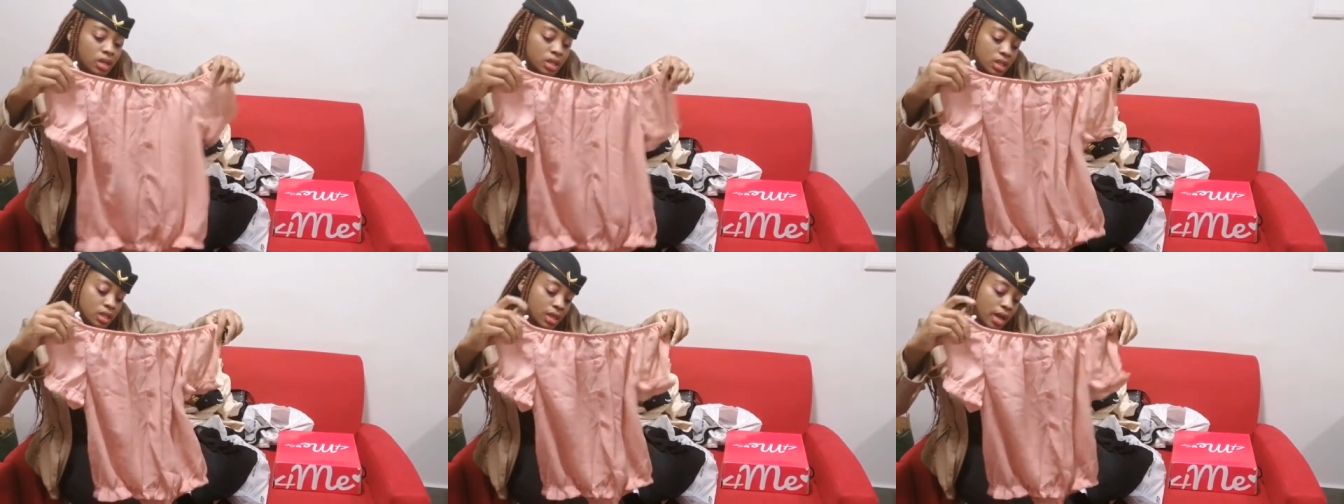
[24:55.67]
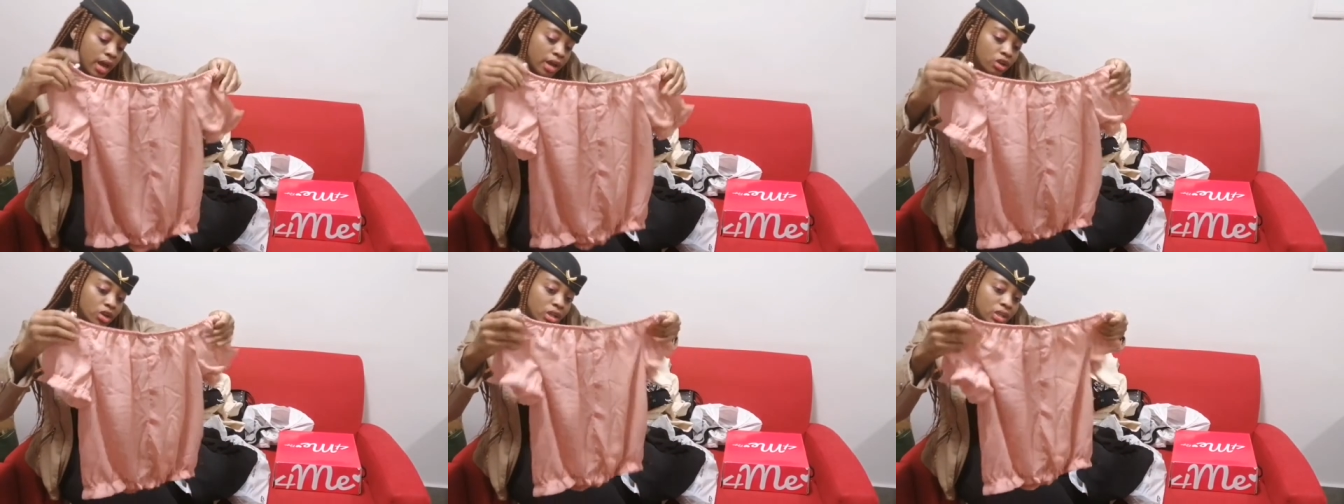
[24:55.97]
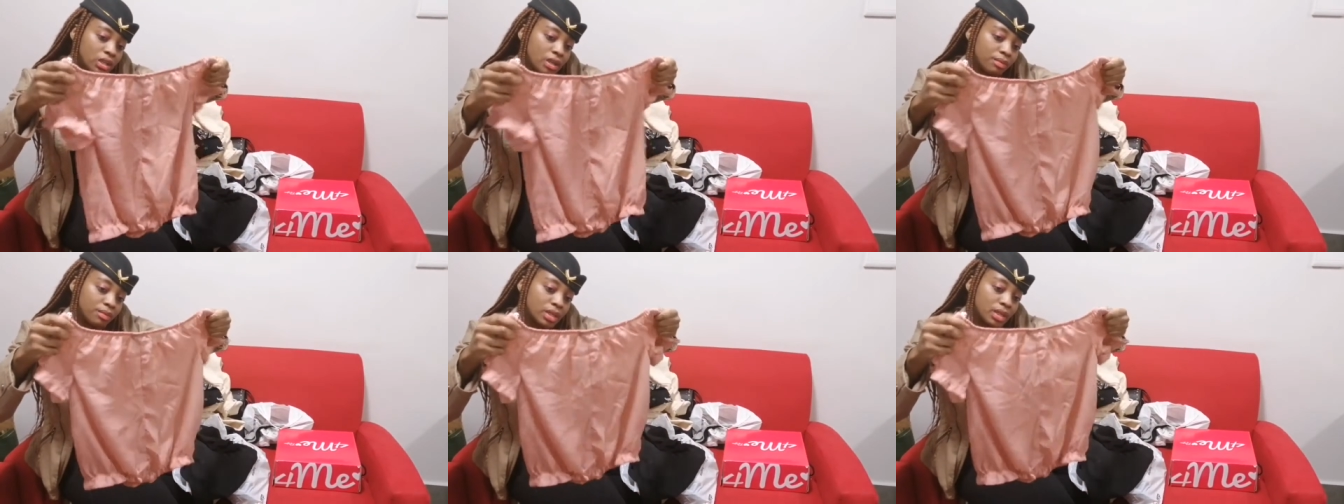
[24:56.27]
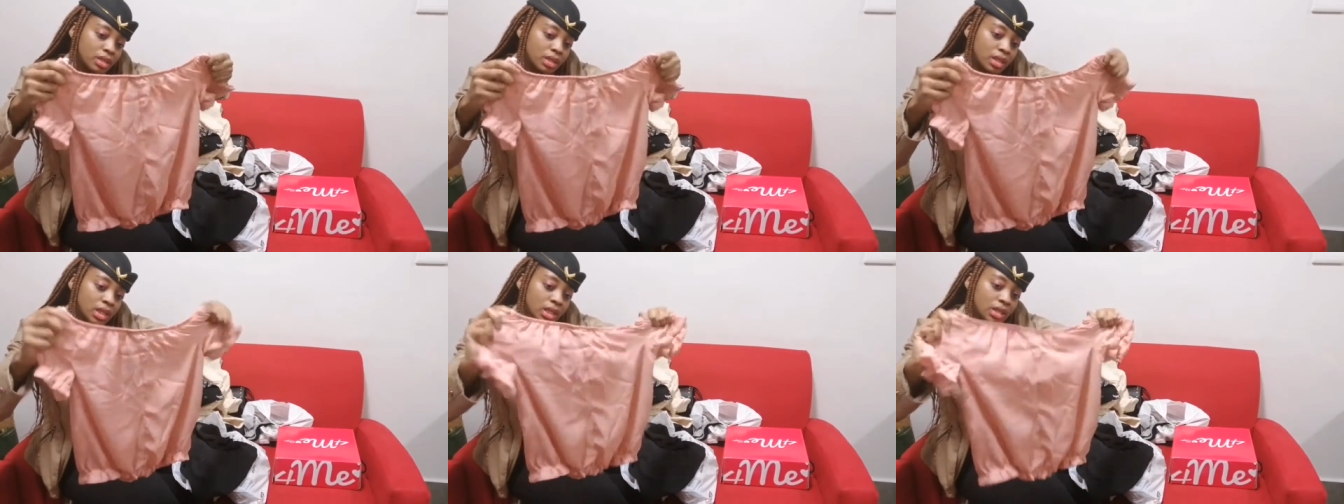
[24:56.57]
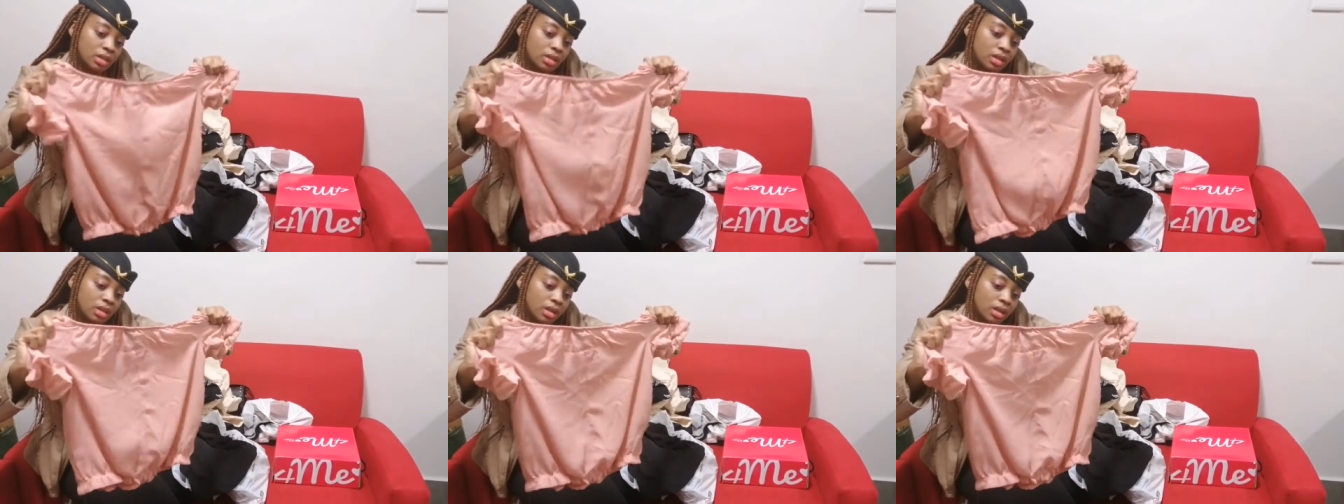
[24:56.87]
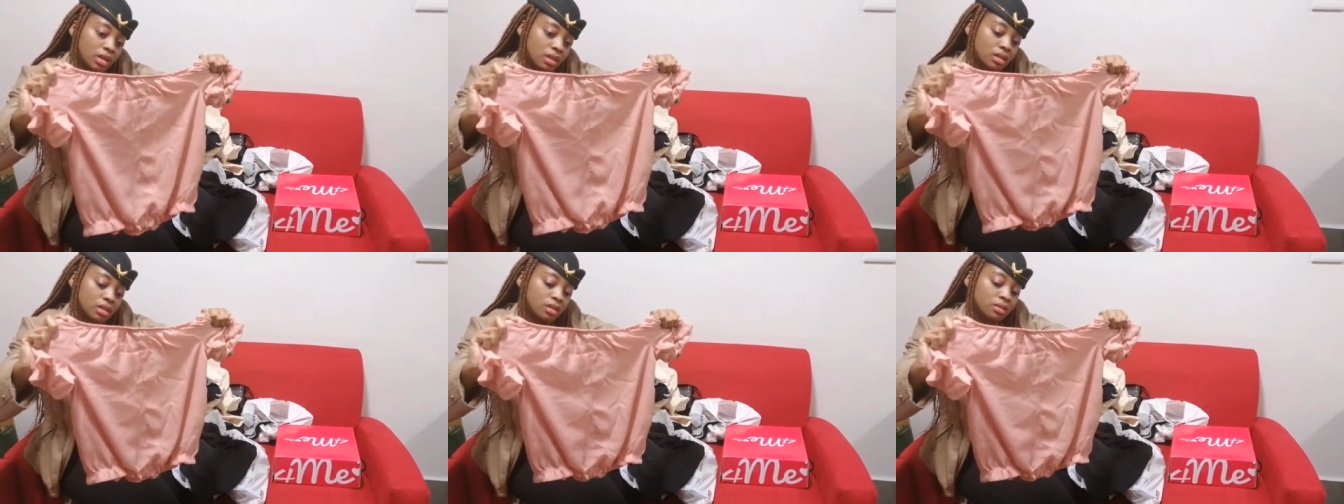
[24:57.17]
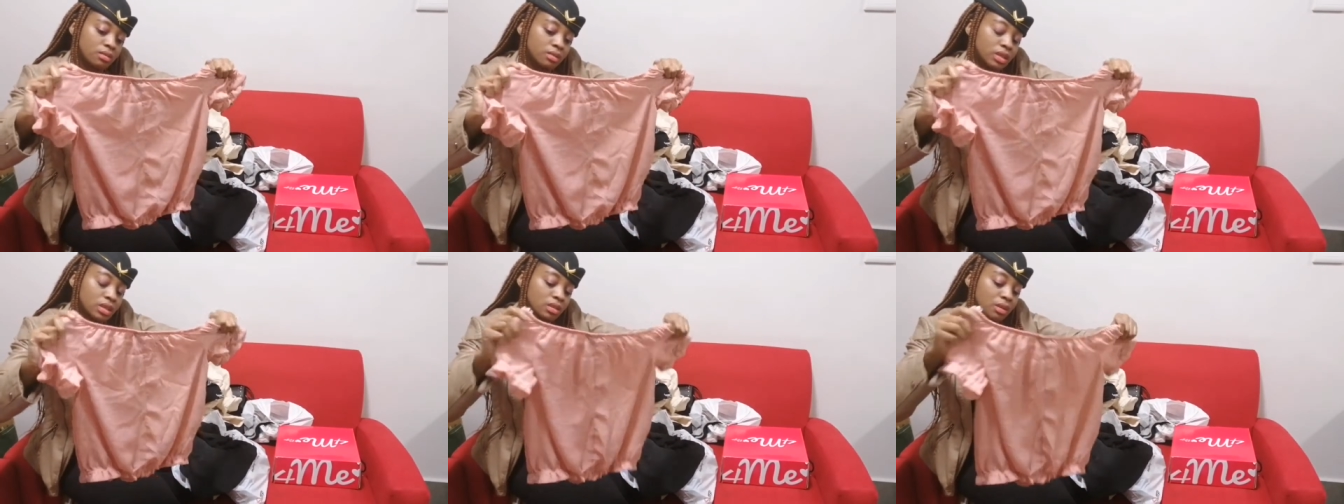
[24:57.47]
Yeah, I got them in, in
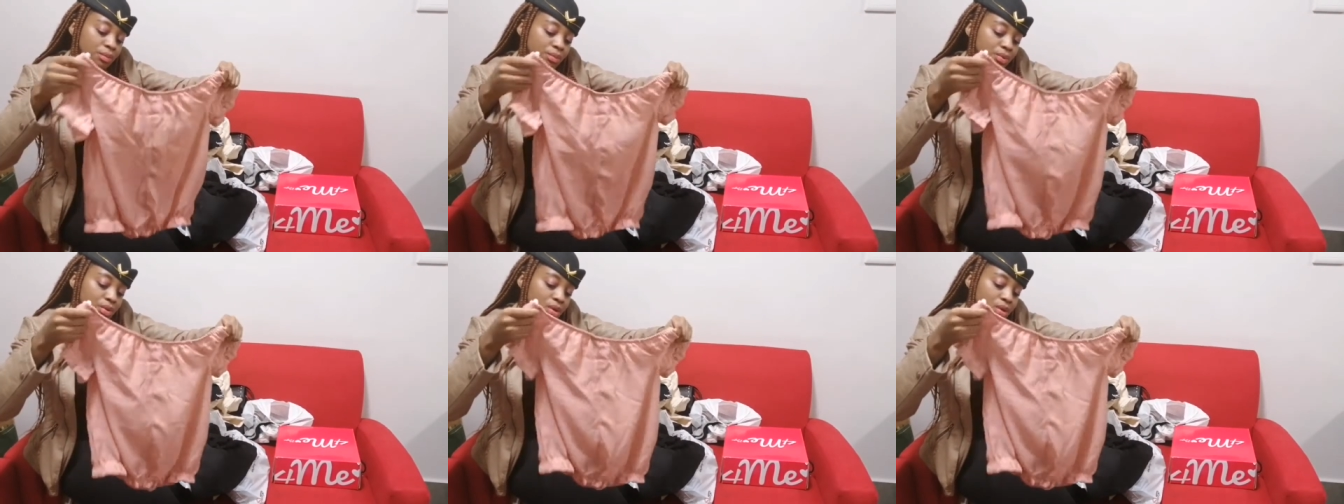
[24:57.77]
Mister